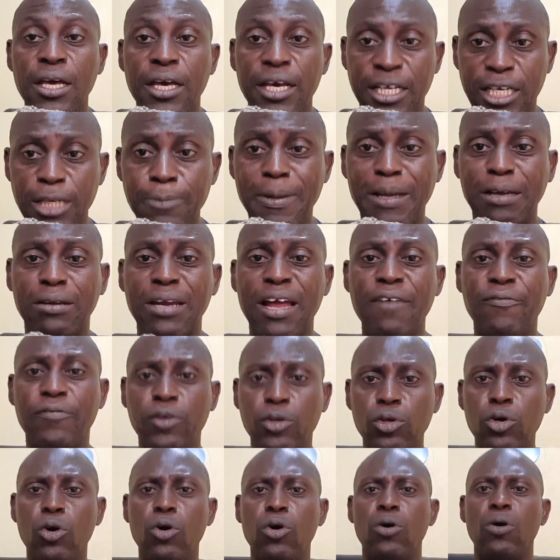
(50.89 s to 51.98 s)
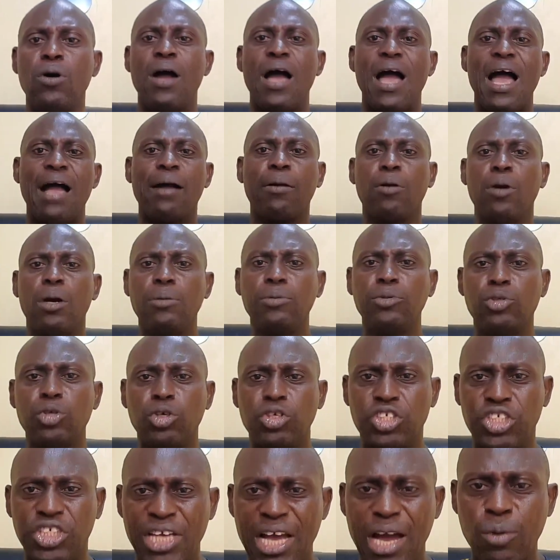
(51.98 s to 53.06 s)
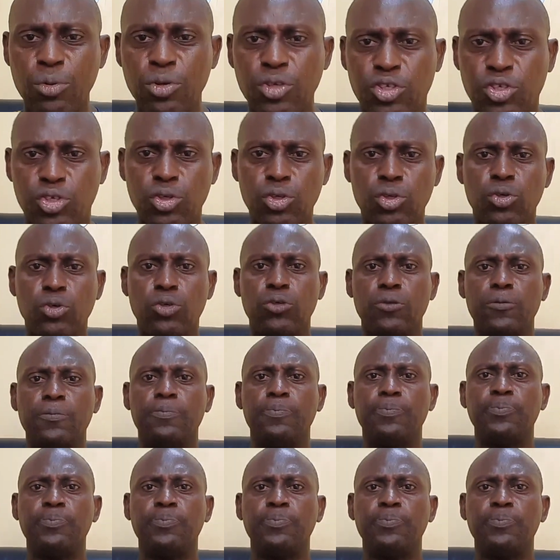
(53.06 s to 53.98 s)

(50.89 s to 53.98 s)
In this particular video, I'm going to share with you